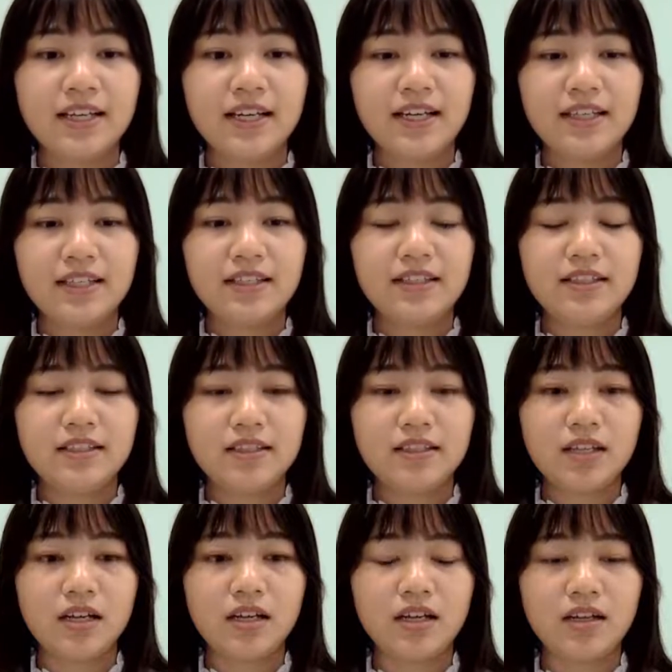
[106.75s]

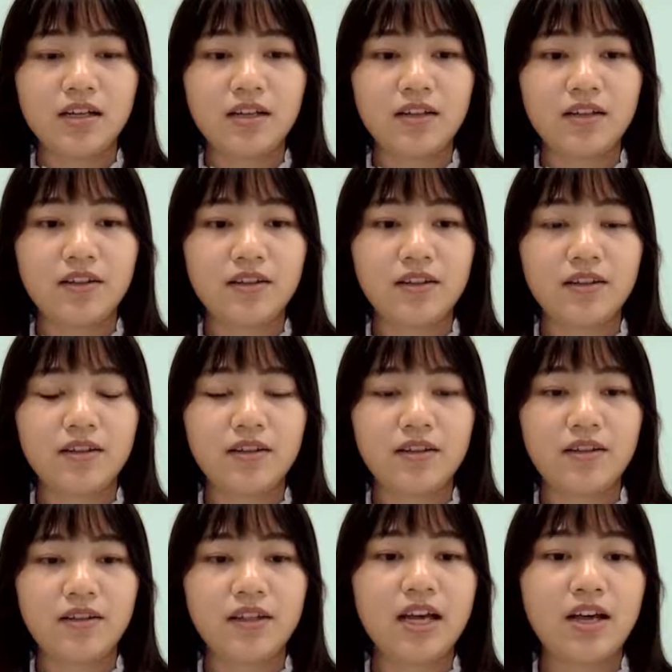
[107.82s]
And
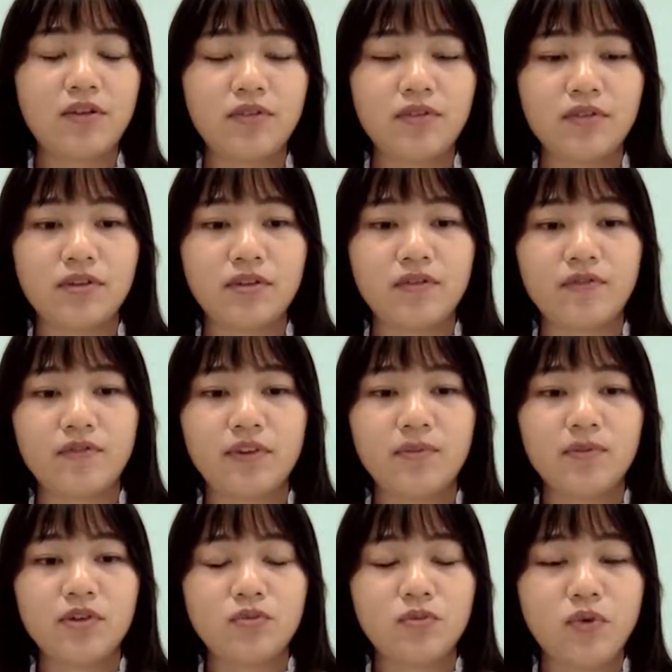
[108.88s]
now the
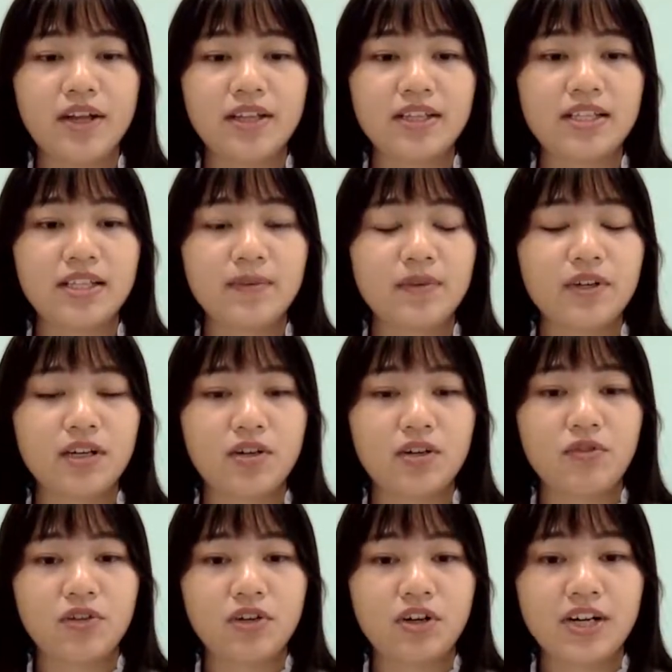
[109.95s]
famous one, deep
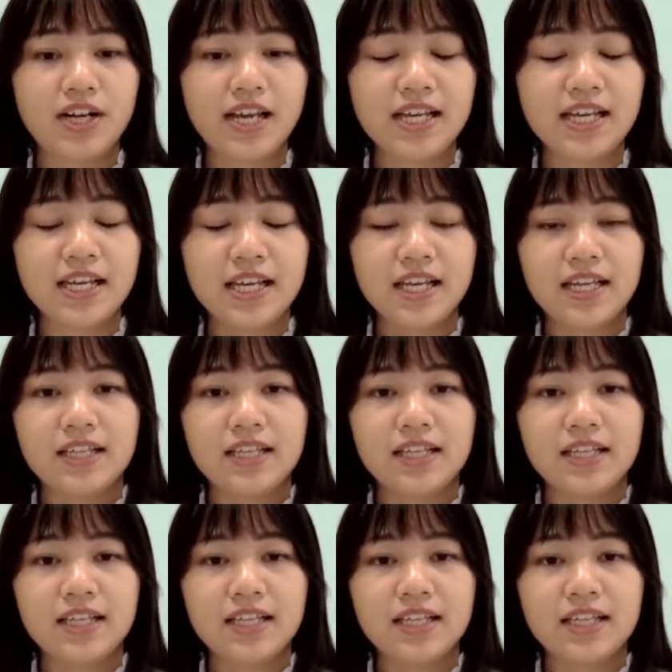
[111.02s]
kernel learning,